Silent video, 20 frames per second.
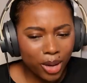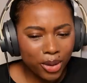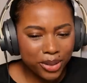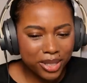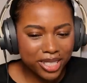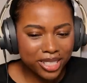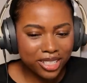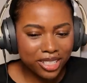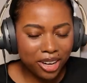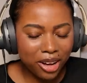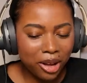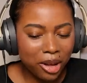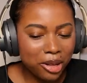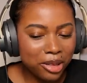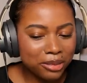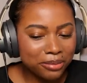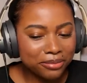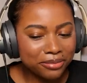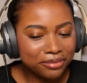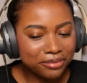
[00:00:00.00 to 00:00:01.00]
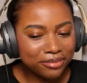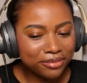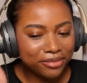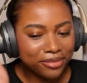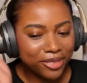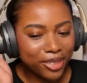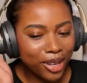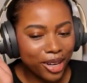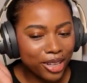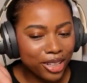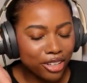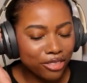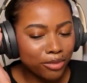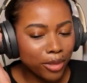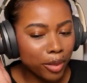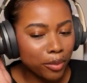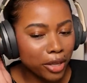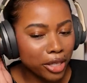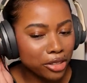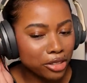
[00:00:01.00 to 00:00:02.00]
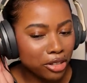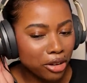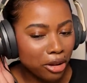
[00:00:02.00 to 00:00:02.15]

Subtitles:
Oh, he's tall. I love my men